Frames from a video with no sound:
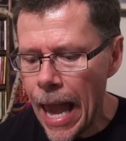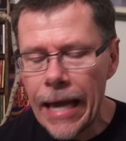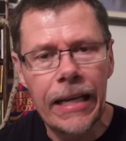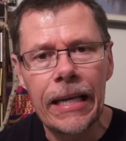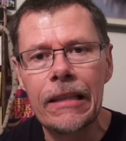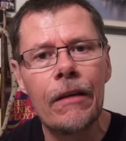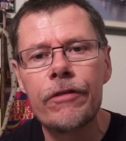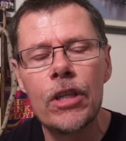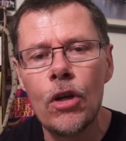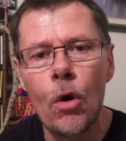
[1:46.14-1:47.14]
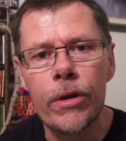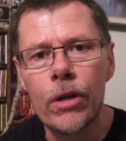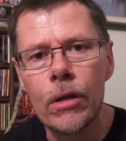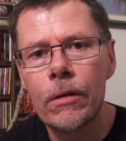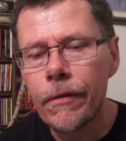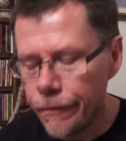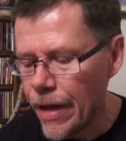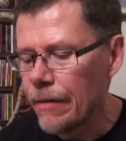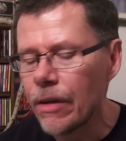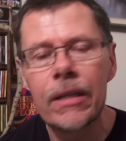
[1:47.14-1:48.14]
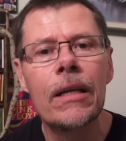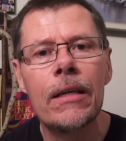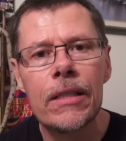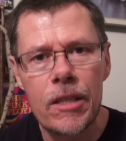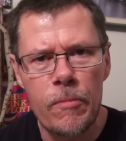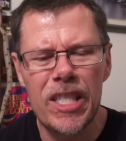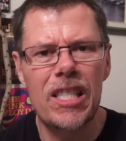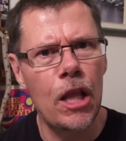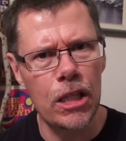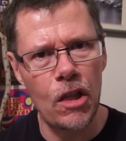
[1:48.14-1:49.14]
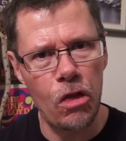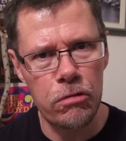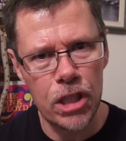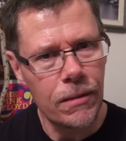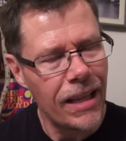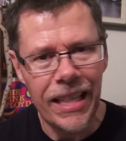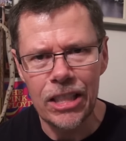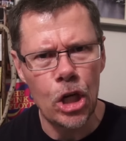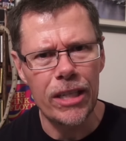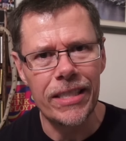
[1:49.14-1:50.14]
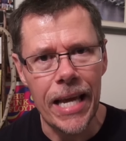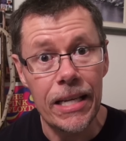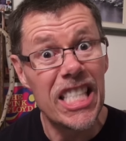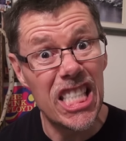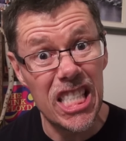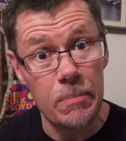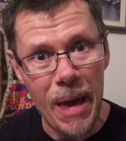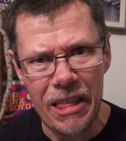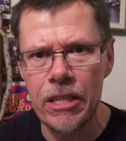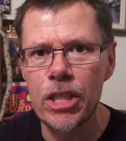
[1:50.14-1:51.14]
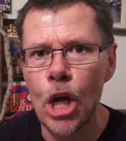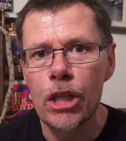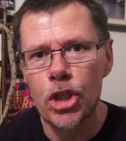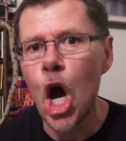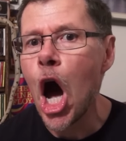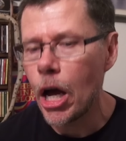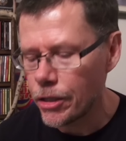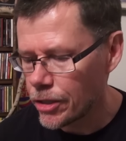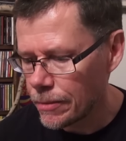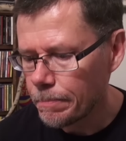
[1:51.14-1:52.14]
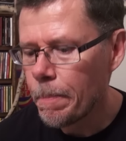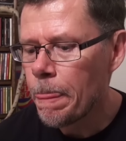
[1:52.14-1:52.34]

And I'd love to know your favorite, that's hard to say, Smiths songs.